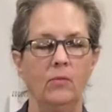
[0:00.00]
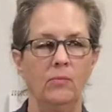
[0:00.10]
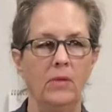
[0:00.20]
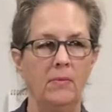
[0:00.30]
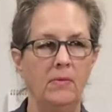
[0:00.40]

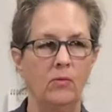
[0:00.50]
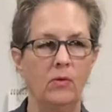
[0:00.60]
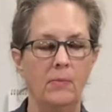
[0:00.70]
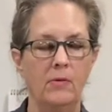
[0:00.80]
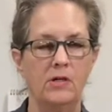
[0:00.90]
maybe a
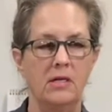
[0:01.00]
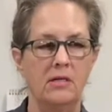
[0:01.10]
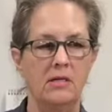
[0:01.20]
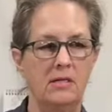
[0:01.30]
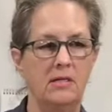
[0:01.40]

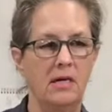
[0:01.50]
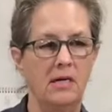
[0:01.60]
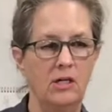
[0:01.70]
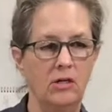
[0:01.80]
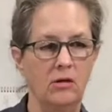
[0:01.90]

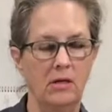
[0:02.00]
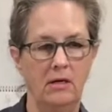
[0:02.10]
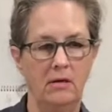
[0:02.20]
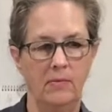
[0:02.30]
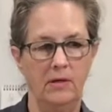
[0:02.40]
representational
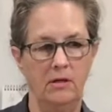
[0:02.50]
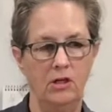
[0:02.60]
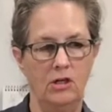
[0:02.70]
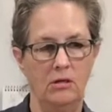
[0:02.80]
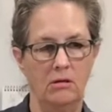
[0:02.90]

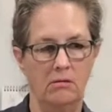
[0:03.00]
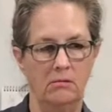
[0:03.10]
image